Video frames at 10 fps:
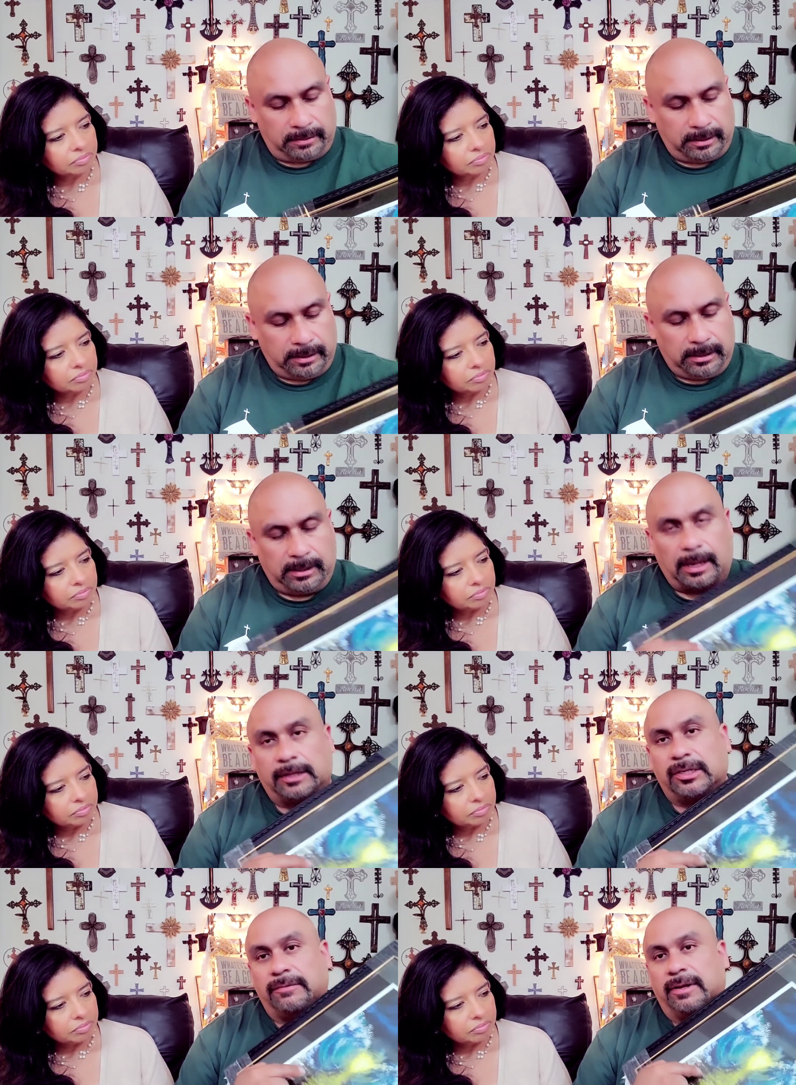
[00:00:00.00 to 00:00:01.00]
Speaker 1: out, I
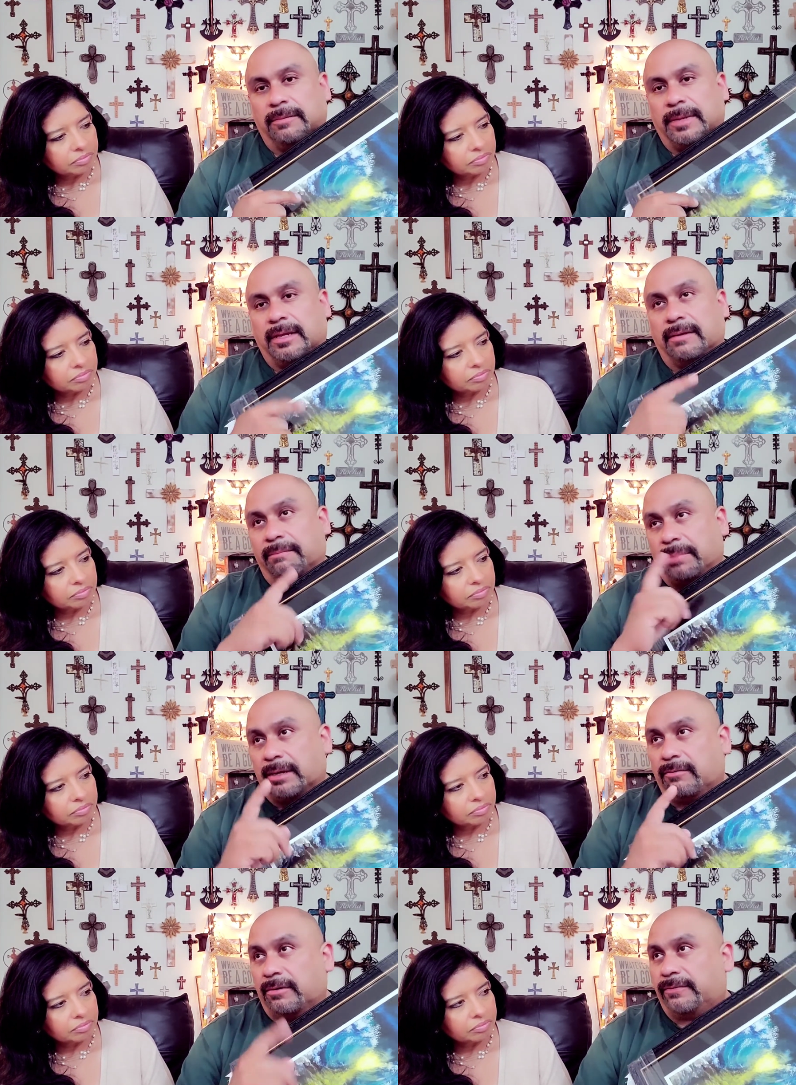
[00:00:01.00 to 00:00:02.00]
actually want to make a
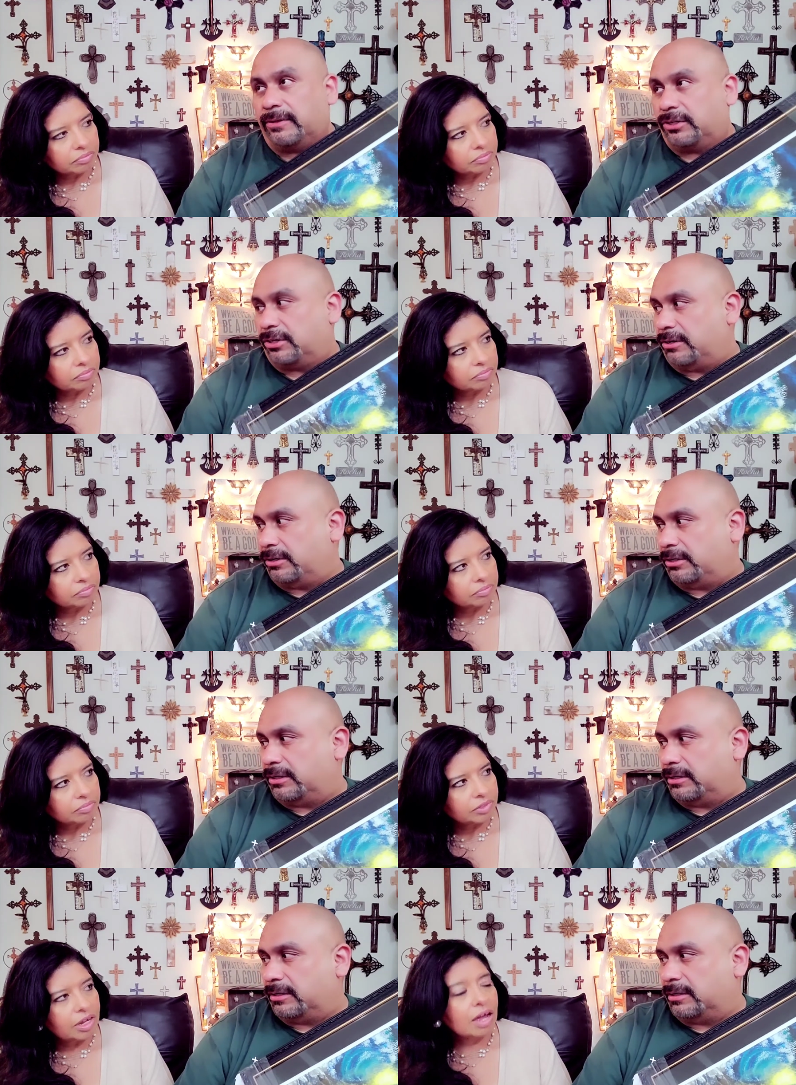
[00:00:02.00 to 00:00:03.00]
big one for the church.
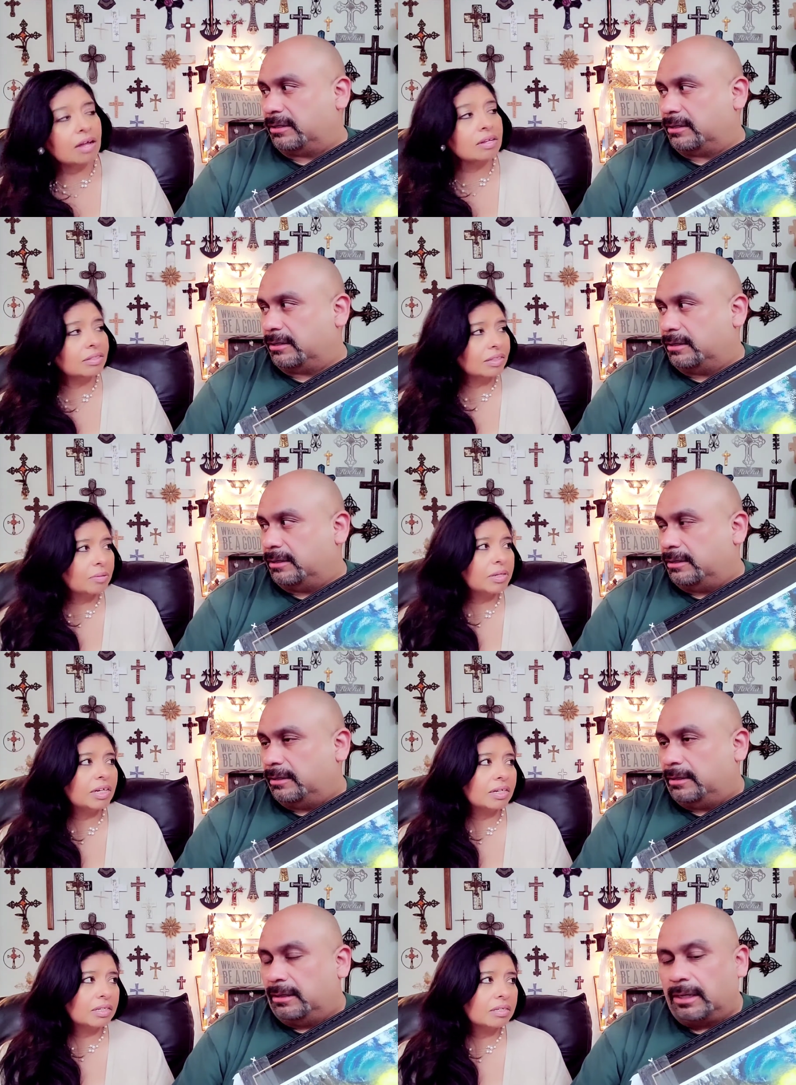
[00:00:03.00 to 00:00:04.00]
Speaker 2: Yeah, that'd be
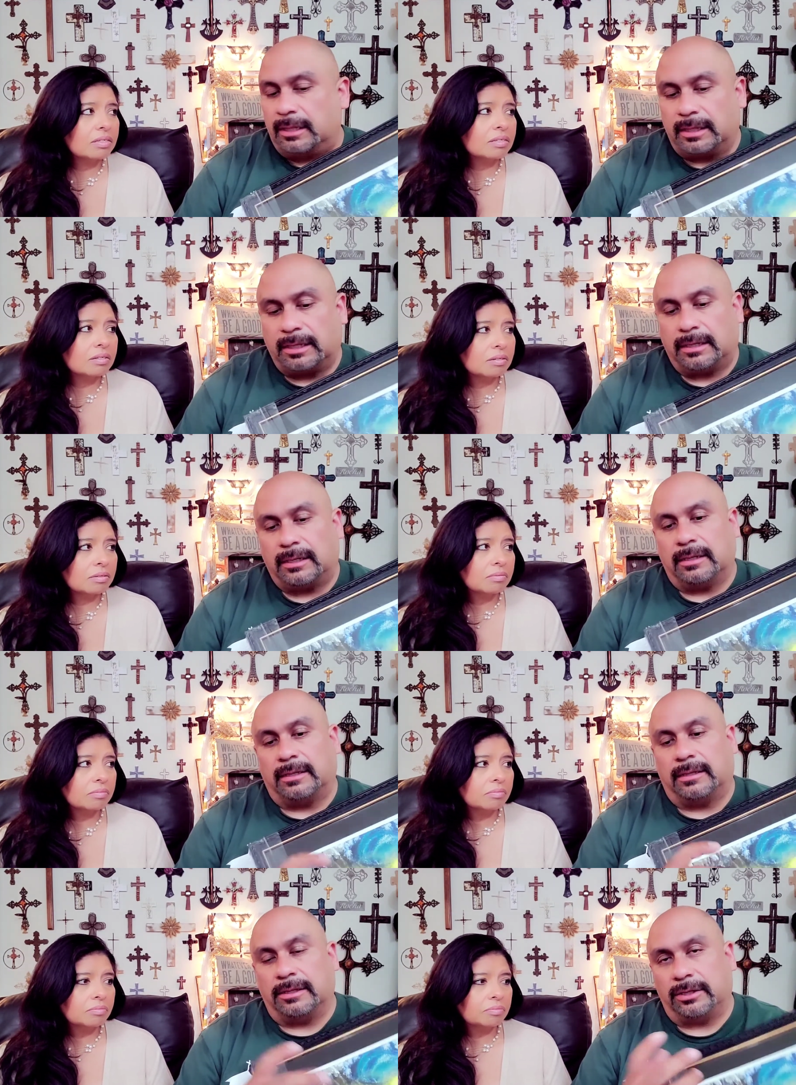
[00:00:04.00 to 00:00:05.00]
nice.
Speaker 1: And then
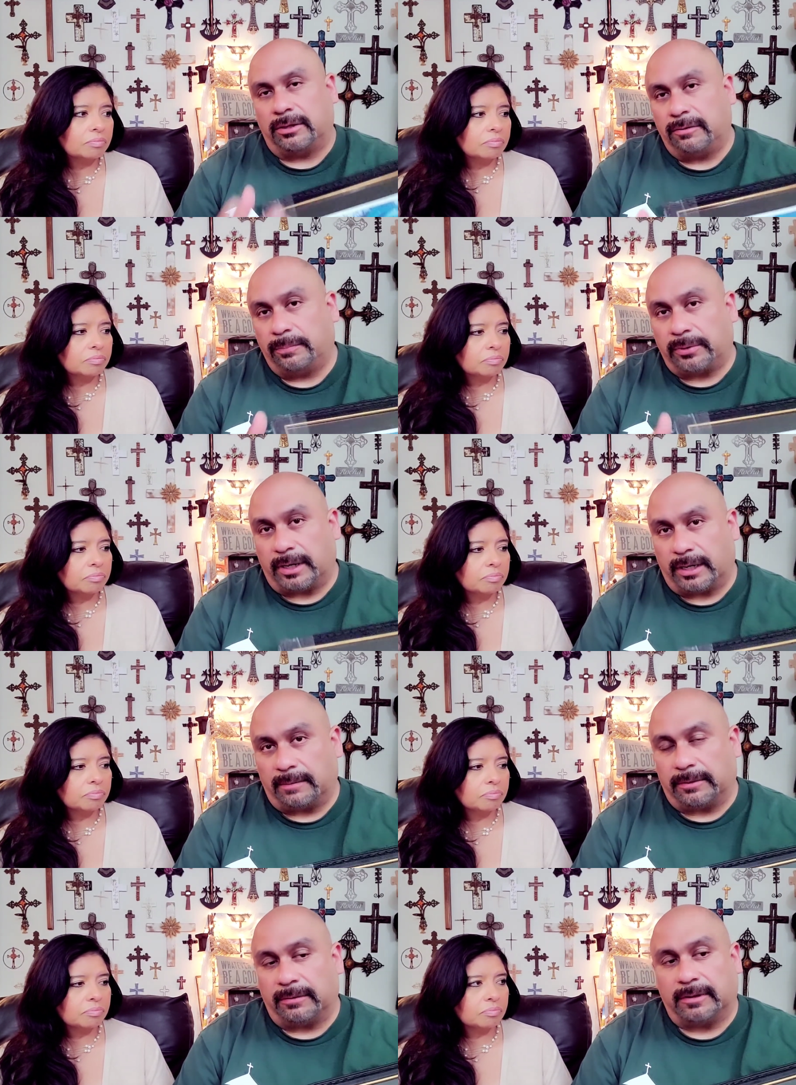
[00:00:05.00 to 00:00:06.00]
the new brick
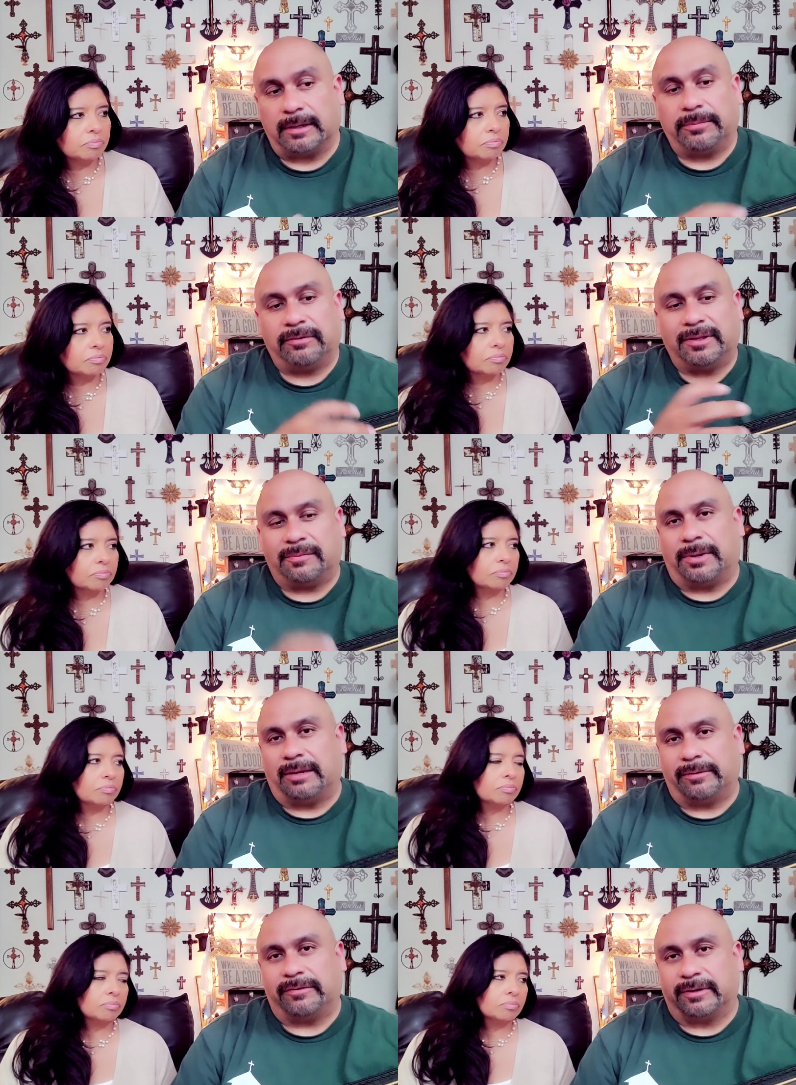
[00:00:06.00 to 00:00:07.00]
I'm doing, because I'm doing this
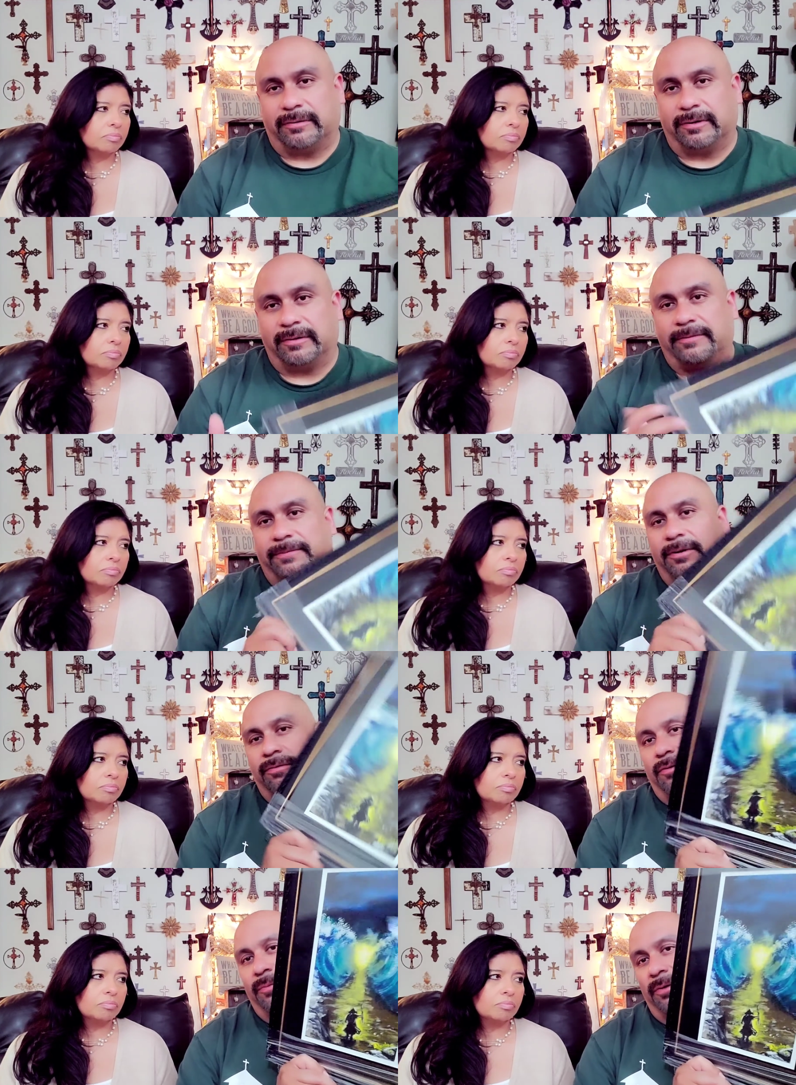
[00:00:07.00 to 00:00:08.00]
Bible series. The
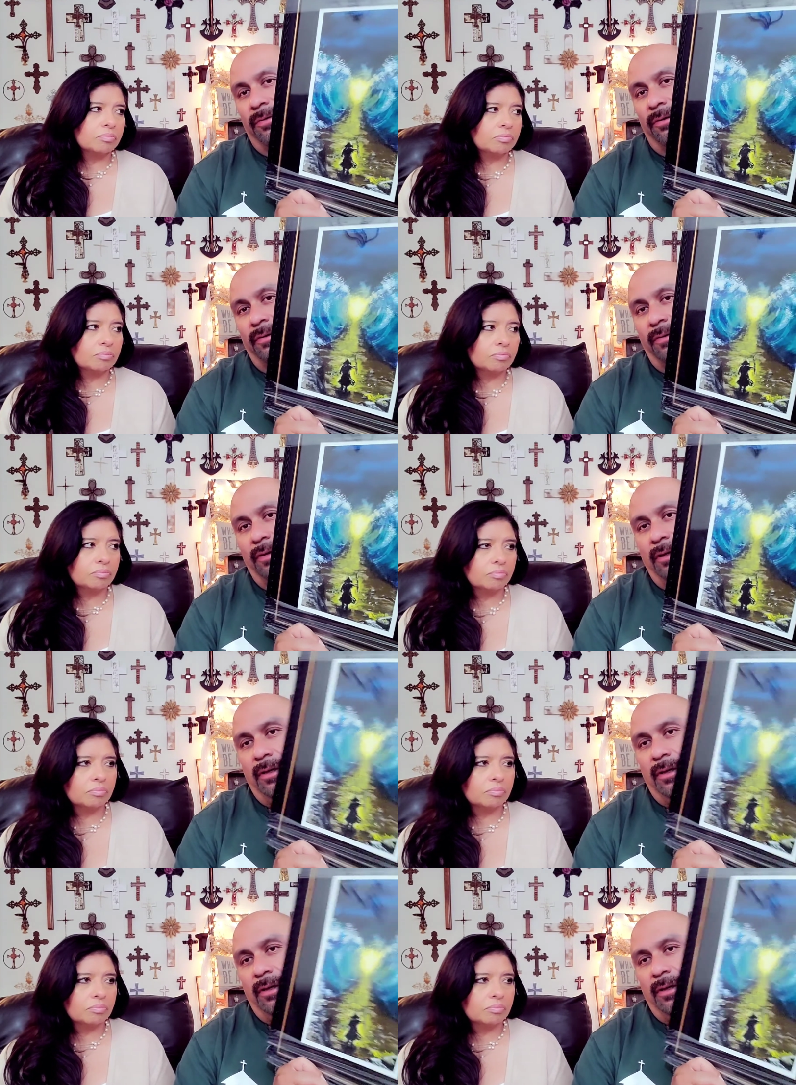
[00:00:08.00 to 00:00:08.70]
first one was Moses.